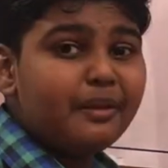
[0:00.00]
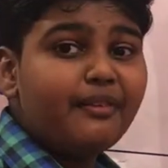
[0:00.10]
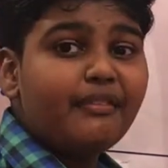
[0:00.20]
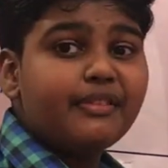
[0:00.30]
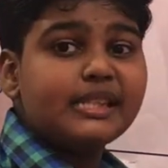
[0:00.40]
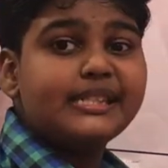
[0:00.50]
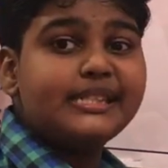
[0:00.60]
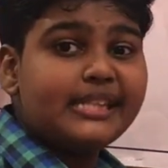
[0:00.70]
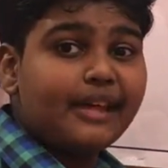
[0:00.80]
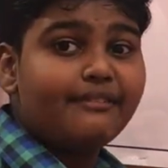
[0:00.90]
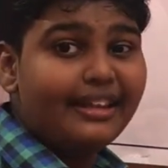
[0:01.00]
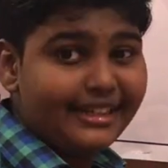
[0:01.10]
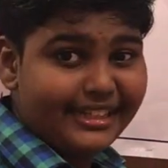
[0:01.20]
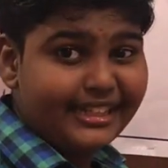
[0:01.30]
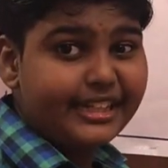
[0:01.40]
between the
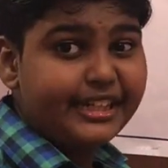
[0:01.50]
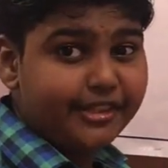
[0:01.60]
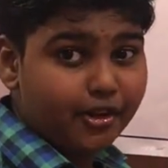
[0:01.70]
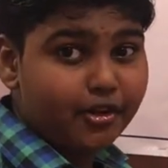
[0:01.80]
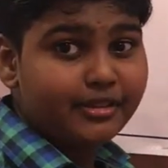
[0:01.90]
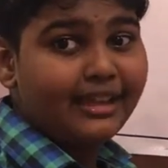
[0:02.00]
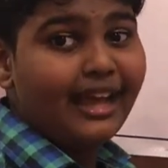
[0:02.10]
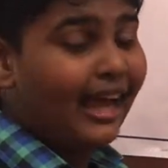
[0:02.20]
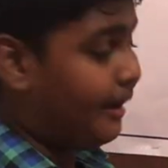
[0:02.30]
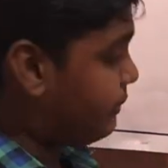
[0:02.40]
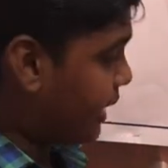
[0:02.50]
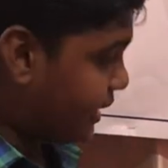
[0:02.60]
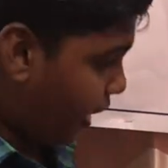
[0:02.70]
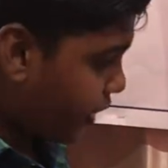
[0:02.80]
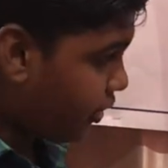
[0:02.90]
7° north,
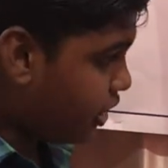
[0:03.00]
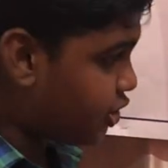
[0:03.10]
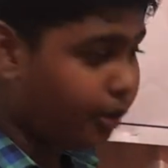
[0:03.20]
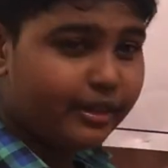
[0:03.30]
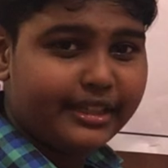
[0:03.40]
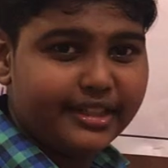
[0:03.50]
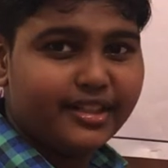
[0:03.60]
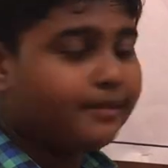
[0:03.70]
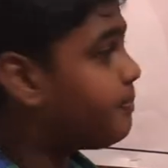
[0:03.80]
I can't show you here,